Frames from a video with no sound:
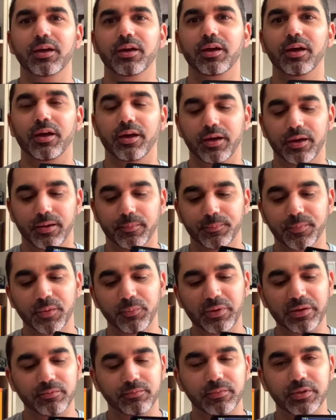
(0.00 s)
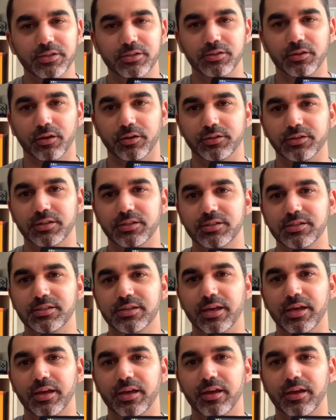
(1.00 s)
Um, well, it's not. It's
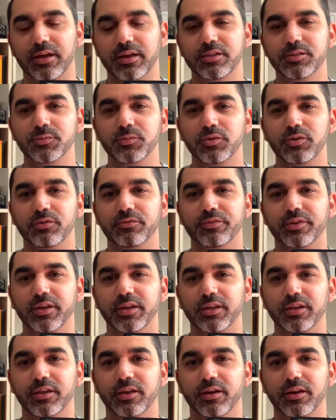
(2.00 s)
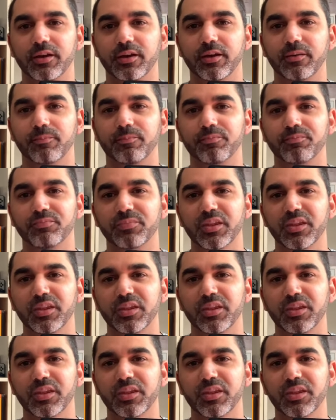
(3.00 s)
uh, it's more of a um,